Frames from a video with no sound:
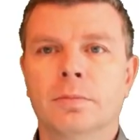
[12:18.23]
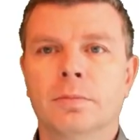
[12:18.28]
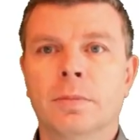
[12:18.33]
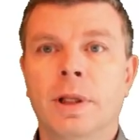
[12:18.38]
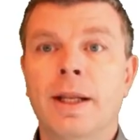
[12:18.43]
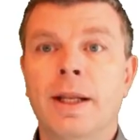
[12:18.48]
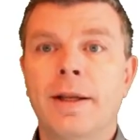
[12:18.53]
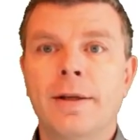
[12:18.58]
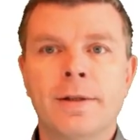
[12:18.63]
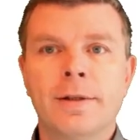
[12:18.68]

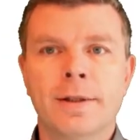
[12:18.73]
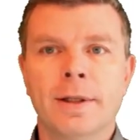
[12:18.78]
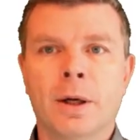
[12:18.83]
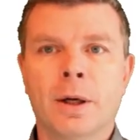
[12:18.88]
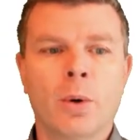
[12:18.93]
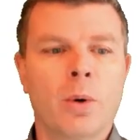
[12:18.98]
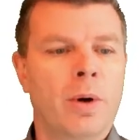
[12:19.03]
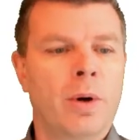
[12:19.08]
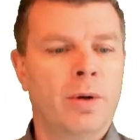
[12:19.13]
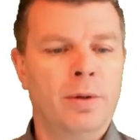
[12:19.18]
Let us
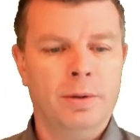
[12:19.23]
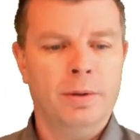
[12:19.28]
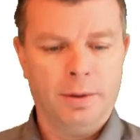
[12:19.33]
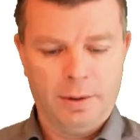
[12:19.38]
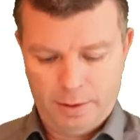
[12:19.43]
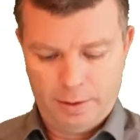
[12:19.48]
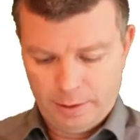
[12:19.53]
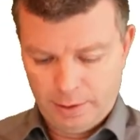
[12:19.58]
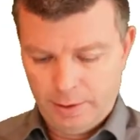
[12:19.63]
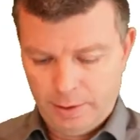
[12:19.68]
now
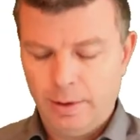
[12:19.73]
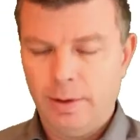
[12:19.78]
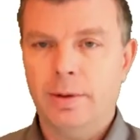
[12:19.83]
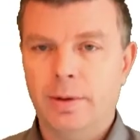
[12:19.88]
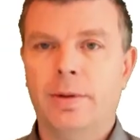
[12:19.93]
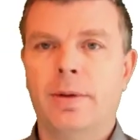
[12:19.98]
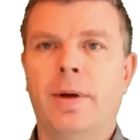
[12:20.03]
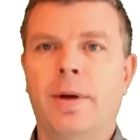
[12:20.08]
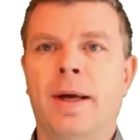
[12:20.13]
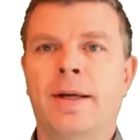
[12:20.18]

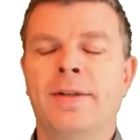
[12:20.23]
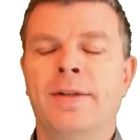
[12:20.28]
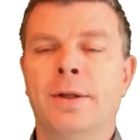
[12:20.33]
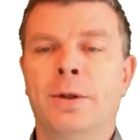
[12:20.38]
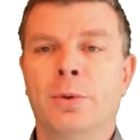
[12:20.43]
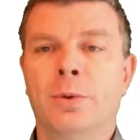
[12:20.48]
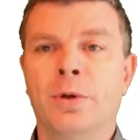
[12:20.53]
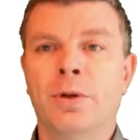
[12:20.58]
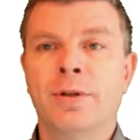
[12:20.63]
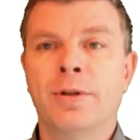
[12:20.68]

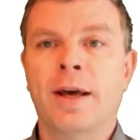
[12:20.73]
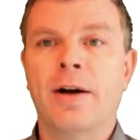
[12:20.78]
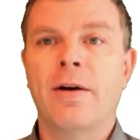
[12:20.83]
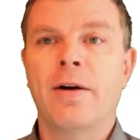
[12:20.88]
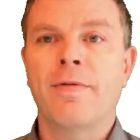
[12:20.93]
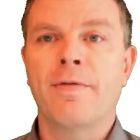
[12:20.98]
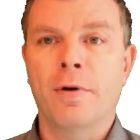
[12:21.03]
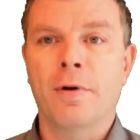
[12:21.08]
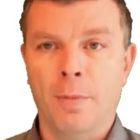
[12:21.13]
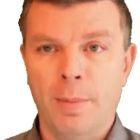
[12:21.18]
execute
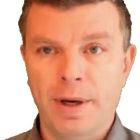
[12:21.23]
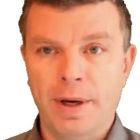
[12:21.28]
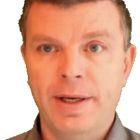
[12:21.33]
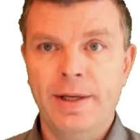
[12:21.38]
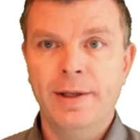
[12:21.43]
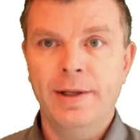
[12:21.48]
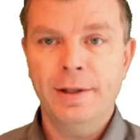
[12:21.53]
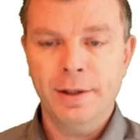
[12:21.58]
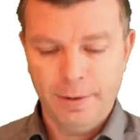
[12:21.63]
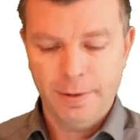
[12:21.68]
Terraform
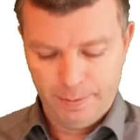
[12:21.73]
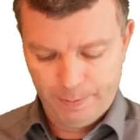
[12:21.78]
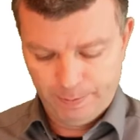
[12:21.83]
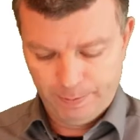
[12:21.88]
init.